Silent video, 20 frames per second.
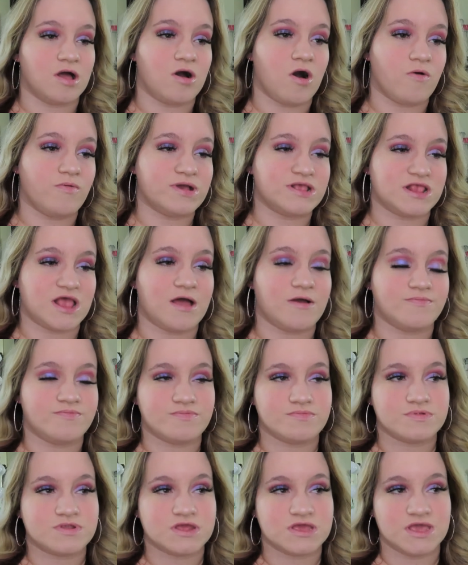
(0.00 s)
always have
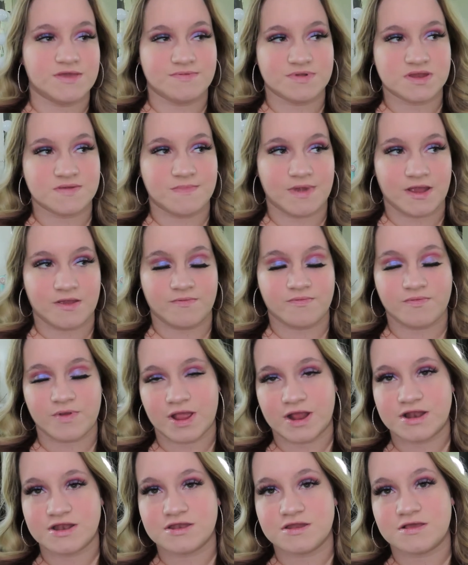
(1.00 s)
to give it to my
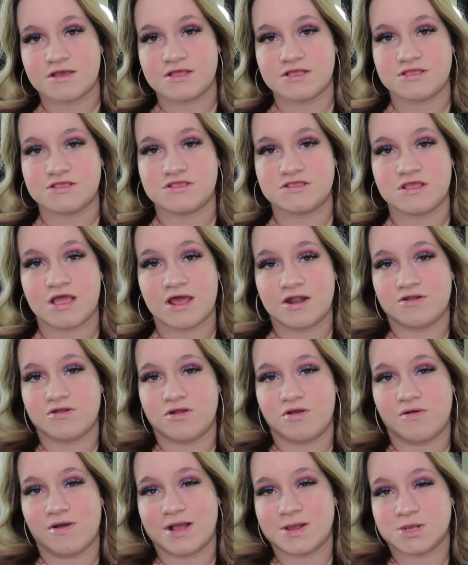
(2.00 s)
friend because I don't
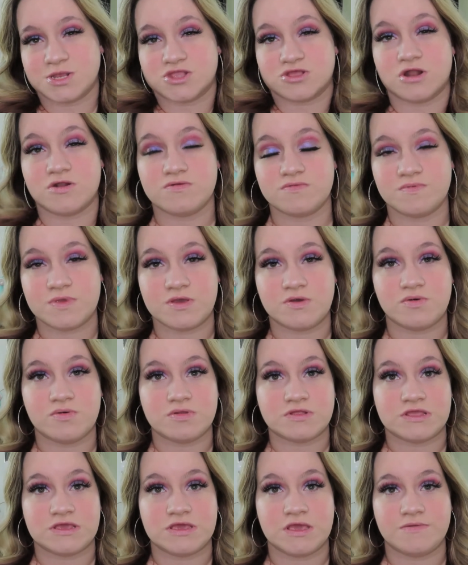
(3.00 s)
know I just thought it would be
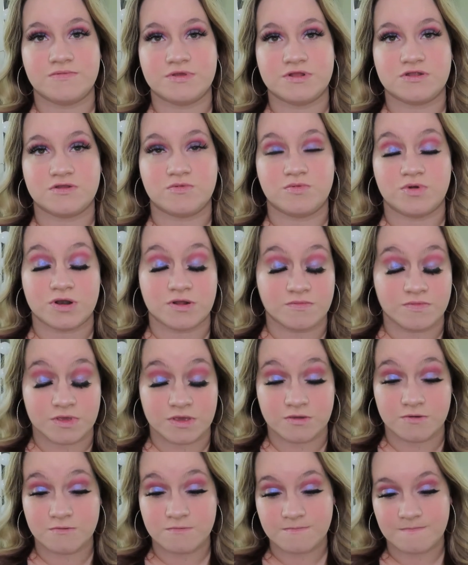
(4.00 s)
cool to give it to one of
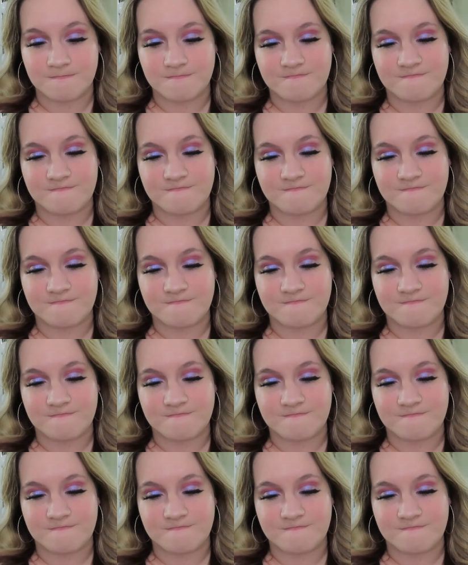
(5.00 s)
you.